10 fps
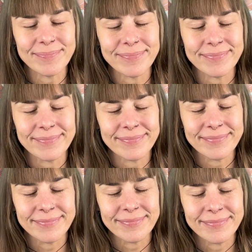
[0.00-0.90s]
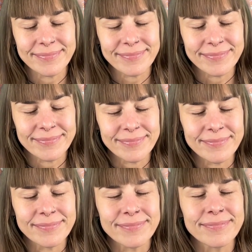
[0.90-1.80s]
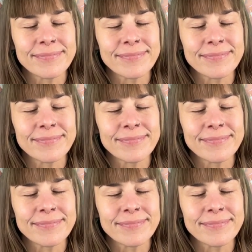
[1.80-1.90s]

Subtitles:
No one is speaking in this clip.